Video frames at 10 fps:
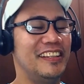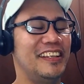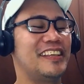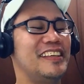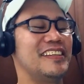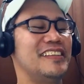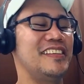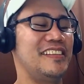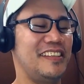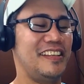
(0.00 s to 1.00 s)
Like, he
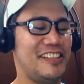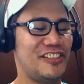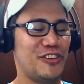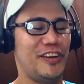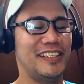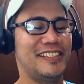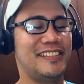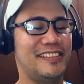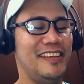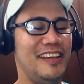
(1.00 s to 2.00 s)
just
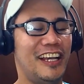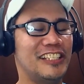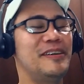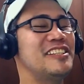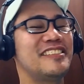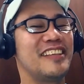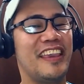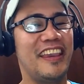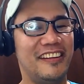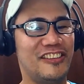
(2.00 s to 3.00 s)
tries, as much as he
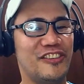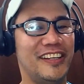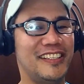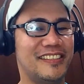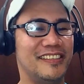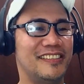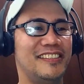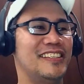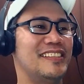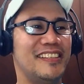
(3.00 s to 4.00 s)
can, he tries to
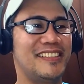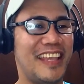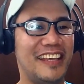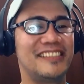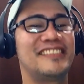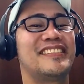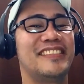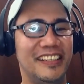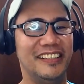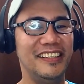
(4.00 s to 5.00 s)
just stand
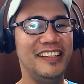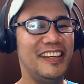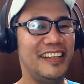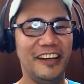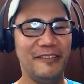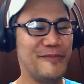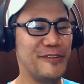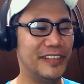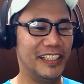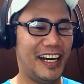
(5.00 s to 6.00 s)
still and not
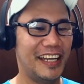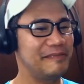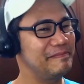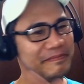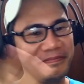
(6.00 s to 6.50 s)
move a lot.